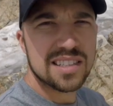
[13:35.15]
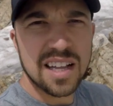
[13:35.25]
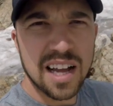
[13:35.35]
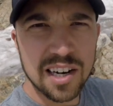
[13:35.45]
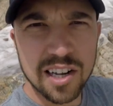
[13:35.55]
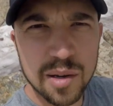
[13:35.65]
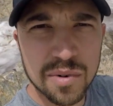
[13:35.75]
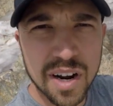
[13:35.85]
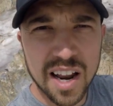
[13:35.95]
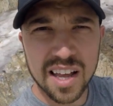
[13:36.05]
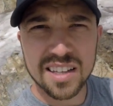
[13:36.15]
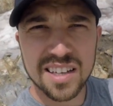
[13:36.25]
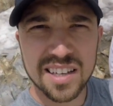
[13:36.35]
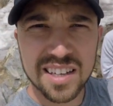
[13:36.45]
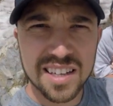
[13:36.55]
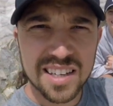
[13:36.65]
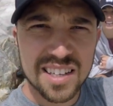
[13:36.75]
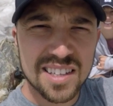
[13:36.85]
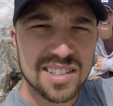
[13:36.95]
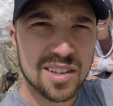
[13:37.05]
is not a good product.
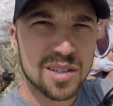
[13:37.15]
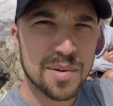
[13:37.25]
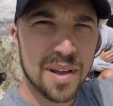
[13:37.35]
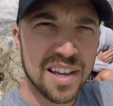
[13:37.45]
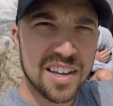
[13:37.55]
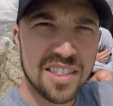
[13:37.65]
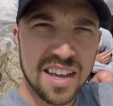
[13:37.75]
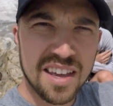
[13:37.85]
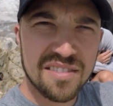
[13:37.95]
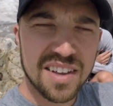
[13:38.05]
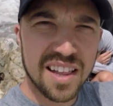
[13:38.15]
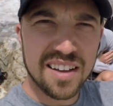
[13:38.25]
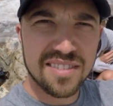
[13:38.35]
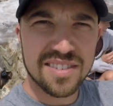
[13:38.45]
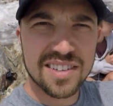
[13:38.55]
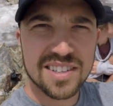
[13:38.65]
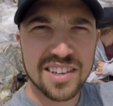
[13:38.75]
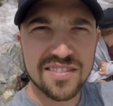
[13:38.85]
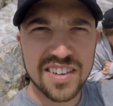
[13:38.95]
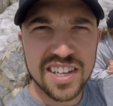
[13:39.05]
So it's probably a good thing it fell off
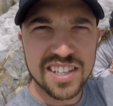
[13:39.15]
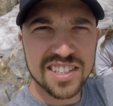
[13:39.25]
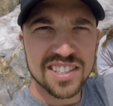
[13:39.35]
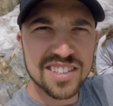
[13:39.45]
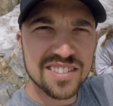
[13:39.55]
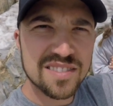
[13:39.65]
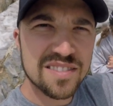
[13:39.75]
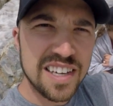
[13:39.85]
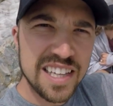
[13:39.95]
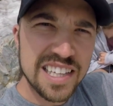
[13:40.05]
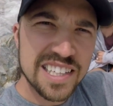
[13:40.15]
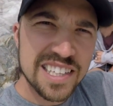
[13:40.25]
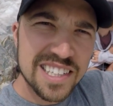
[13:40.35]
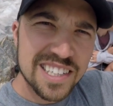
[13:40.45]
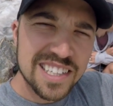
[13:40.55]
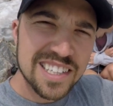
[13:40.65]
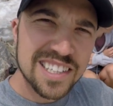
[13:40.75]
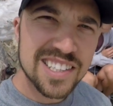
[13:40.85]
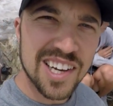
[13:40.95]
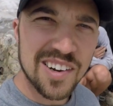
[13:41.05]
somebody's feet.
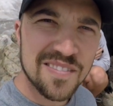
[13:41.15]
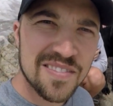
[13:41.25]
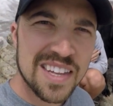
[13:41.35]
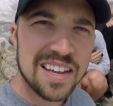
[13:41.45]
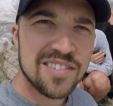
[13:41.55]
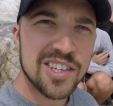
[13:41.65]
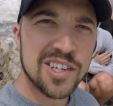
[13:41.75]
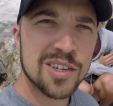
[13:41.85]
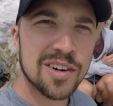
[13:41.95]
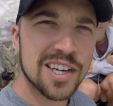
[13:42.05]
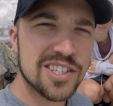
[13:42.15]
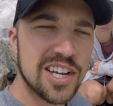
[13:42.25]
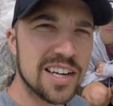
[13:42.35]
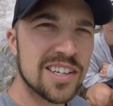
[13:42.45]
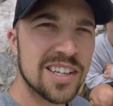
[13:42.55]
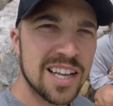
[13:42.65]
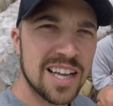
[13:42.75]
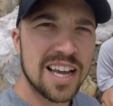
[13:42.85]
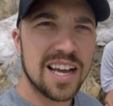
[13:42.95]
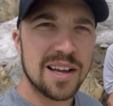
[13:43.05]
So if you're new to our channel,
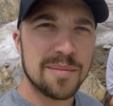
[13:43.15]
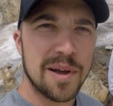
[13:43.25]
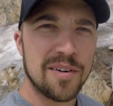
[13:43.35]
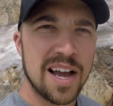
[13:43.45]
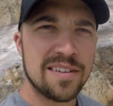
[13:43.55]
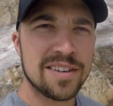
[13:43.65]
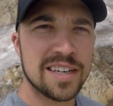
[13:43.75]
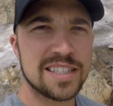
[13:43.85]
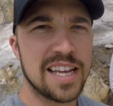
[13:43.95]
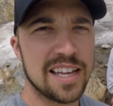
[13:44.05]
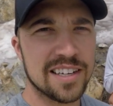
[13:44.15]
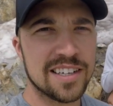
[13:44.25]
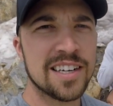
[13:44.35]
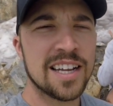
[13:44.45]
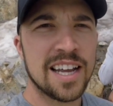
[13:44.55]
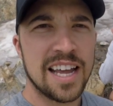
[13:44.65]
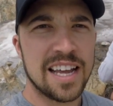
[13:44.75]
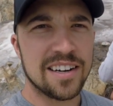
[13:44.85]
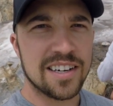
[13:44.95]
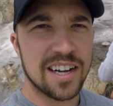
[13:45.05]
uh, my wife, Taylor,
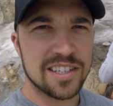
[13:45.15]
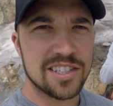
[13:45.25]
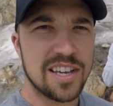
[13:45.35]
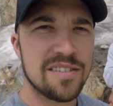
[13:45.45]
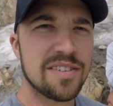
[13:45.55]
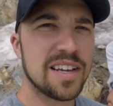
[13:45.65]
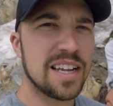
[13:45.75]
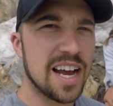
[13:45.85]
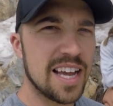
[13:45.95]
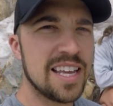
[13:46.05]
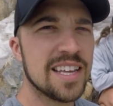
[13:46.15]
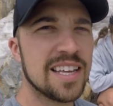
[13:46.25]
and our dog Chief and I